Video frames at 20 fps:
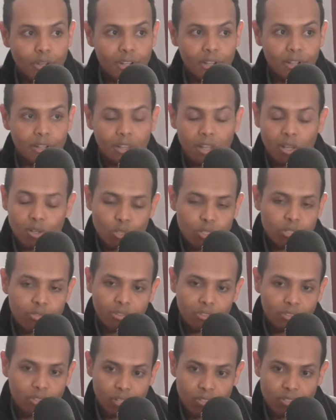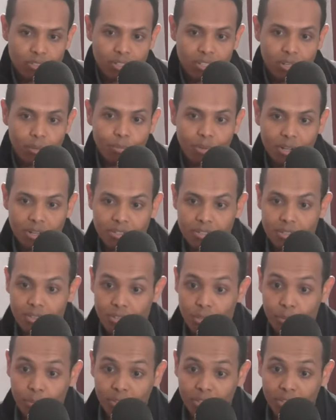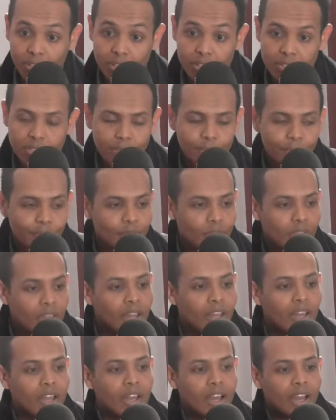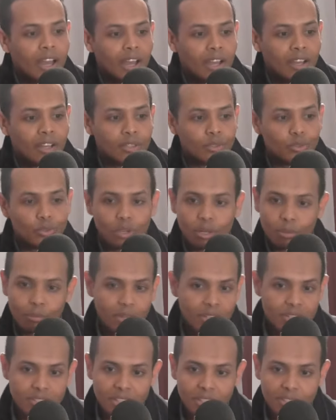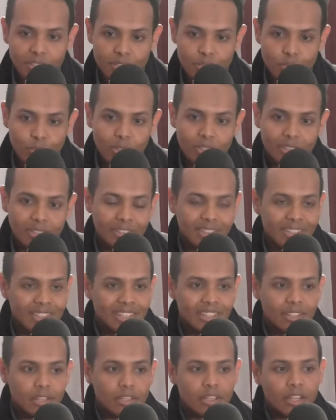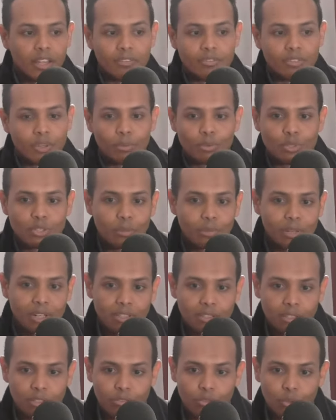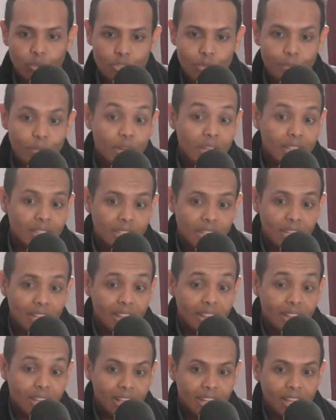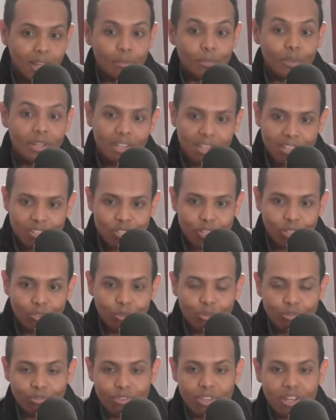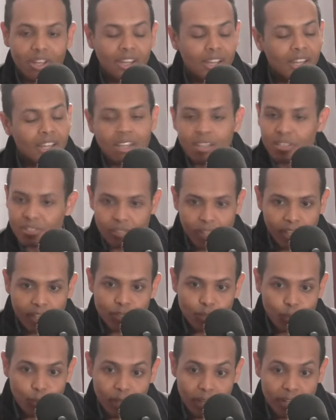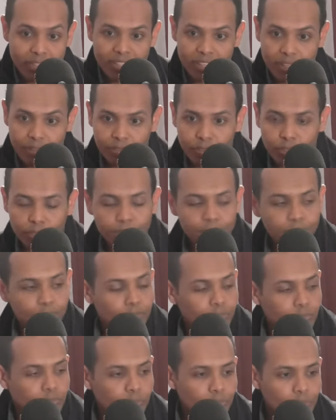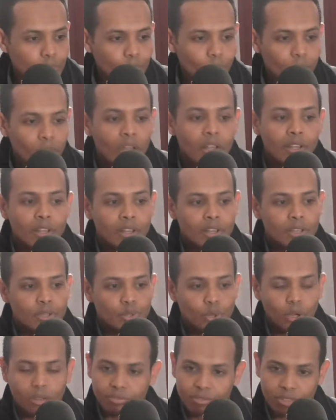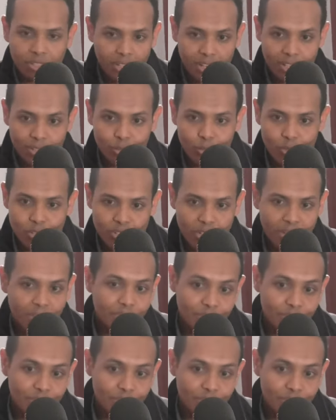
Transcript: largest fertilizer companies in the Middle East. During my studies, we didn't have the possibility for the practical application of the science we received. So after graduation, after